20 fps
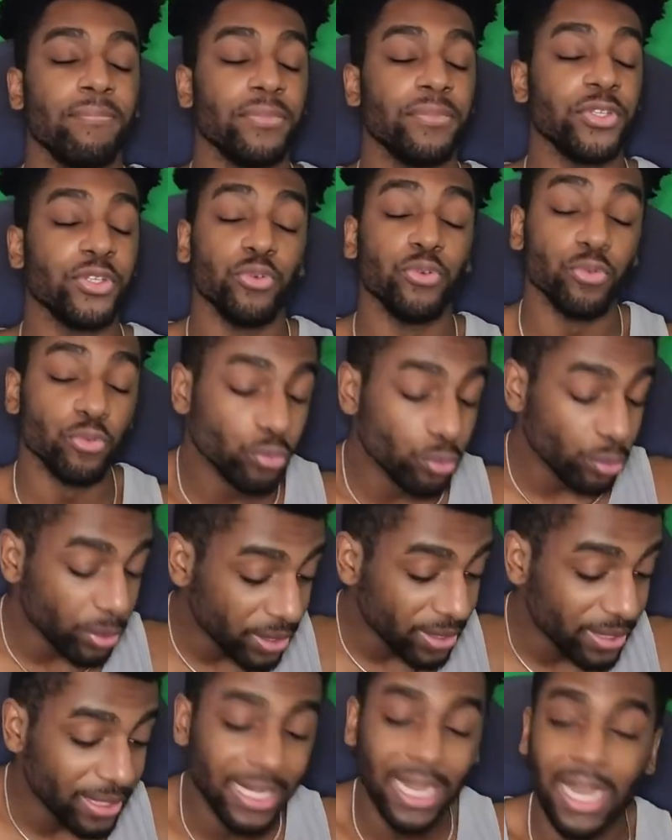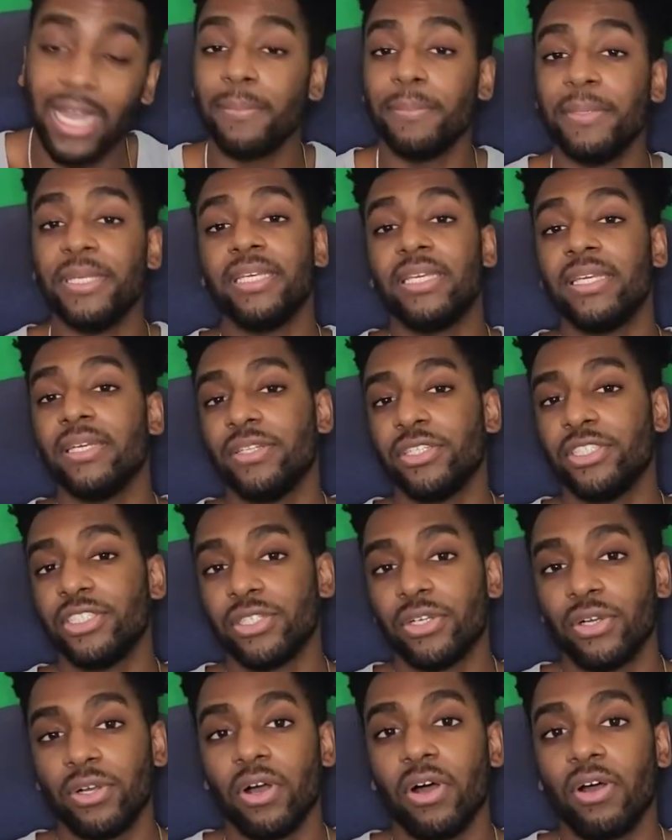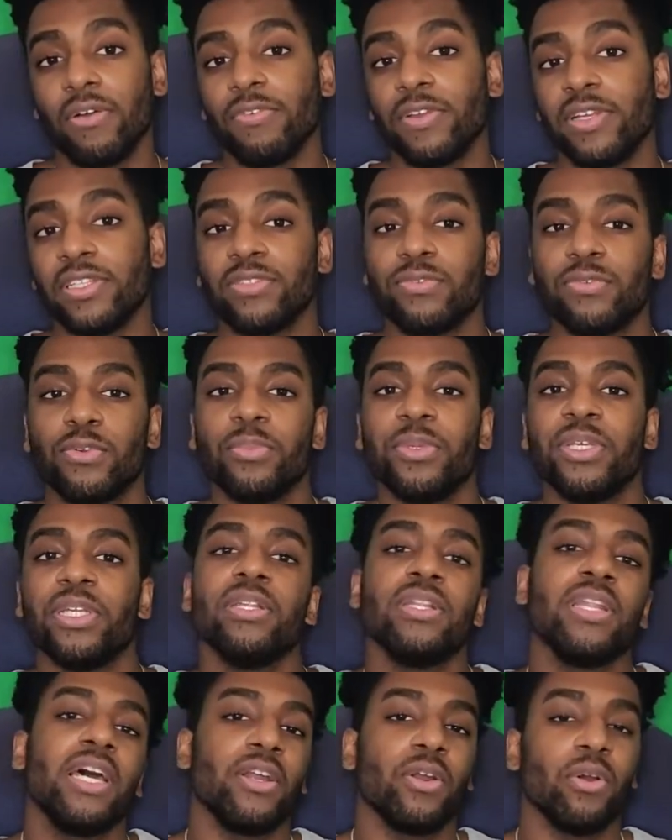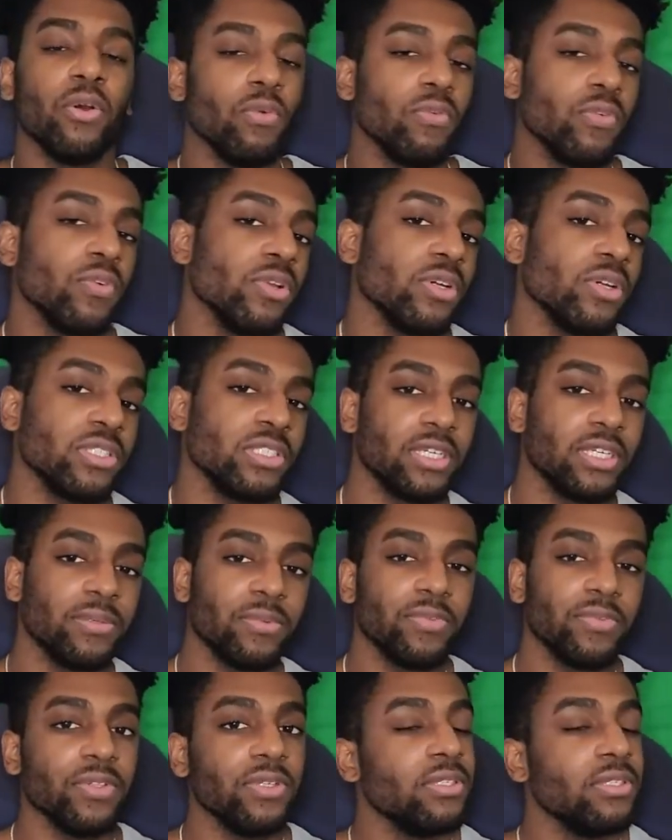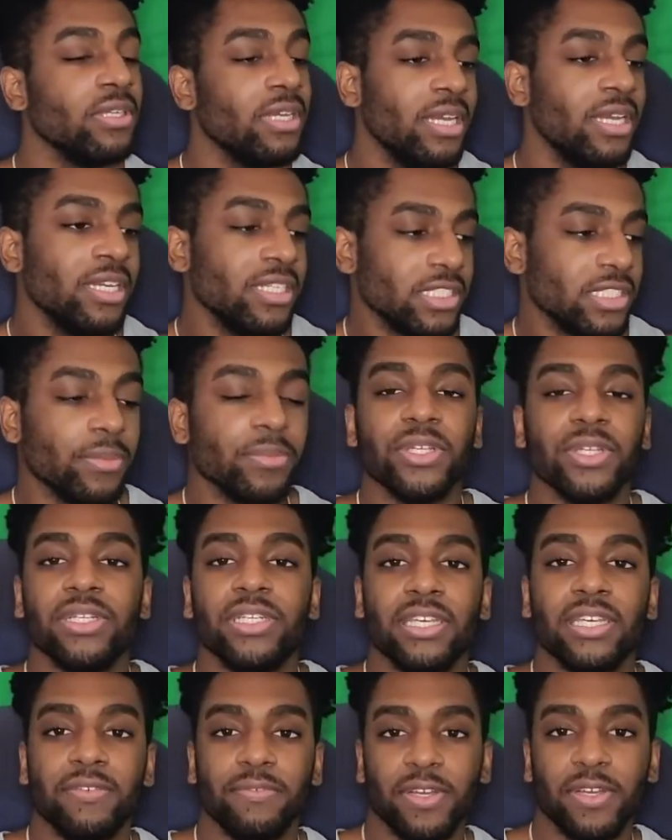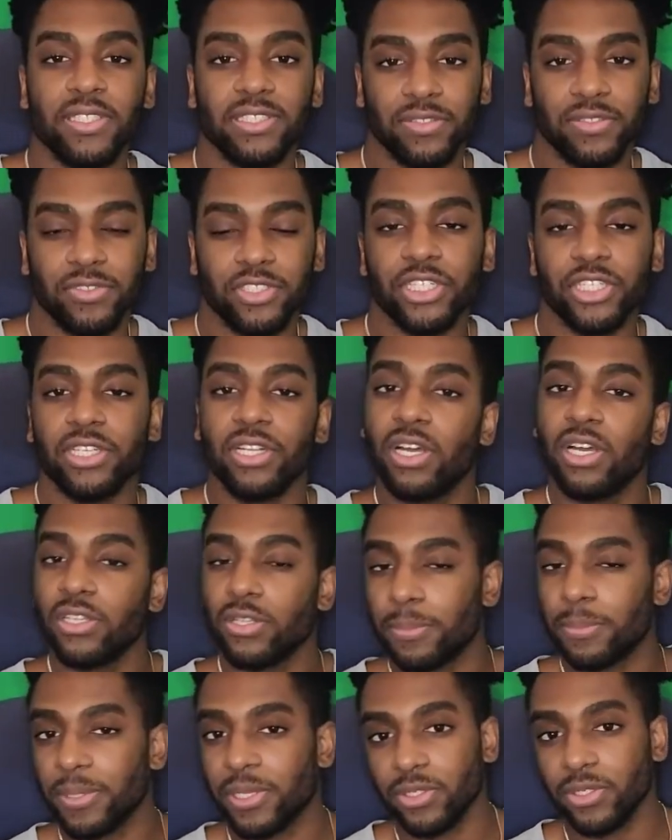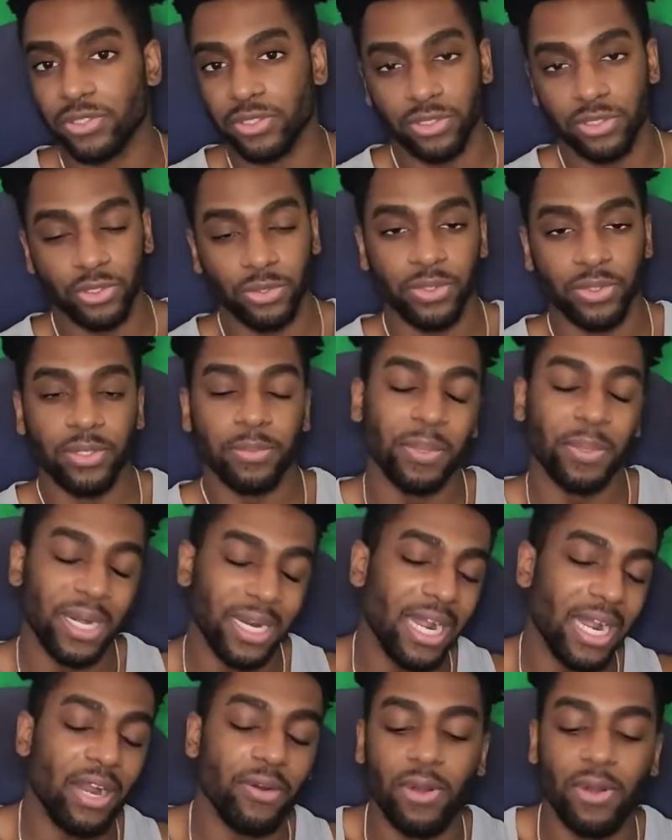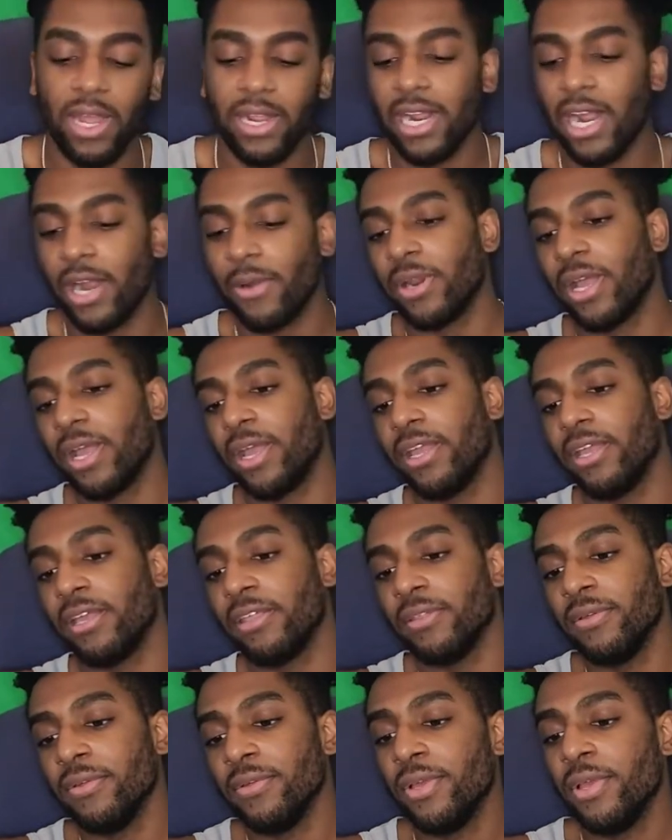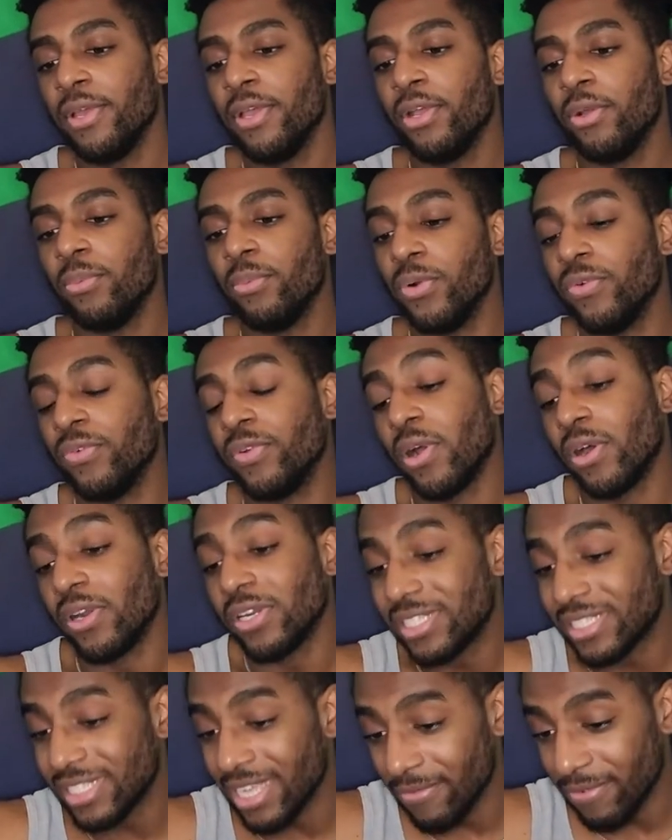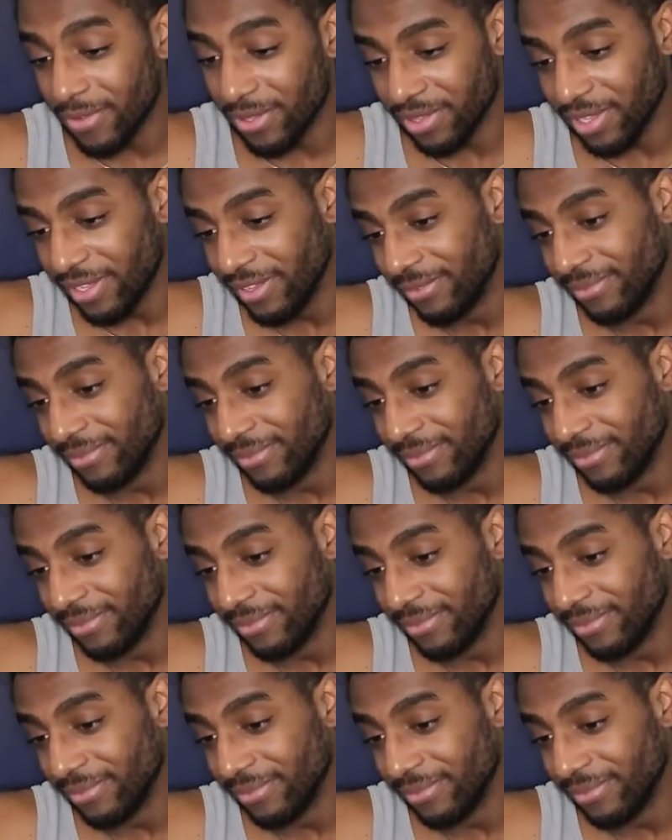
you really got to be killing shit on offense for me to like overlook some of the defensive shit other players are doing. But I got Ryan Howard at 8th. Moving on to 7th.